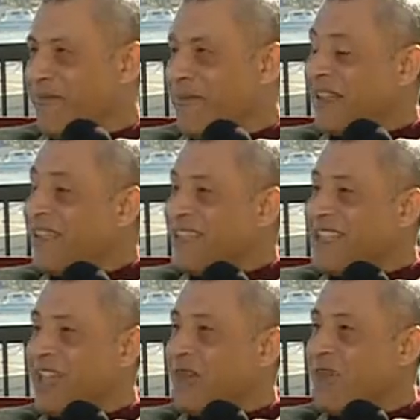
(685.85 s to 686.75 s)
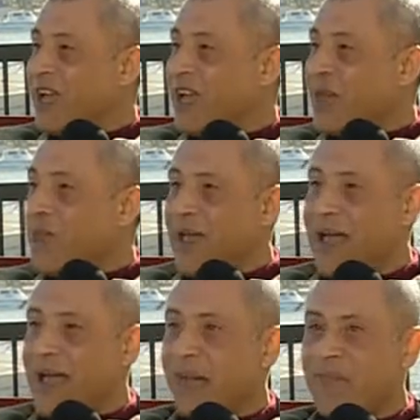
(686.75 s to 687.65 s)
but in the same time,
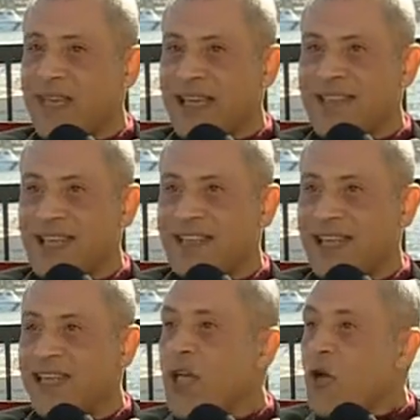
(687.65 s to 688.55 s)
I said that